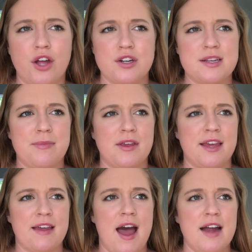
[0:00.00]
or something like
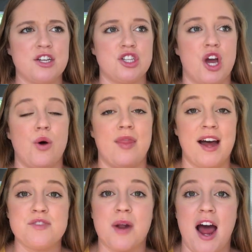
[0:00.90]
that. So
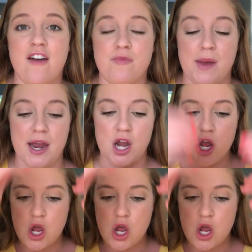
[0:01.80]
that's what I've been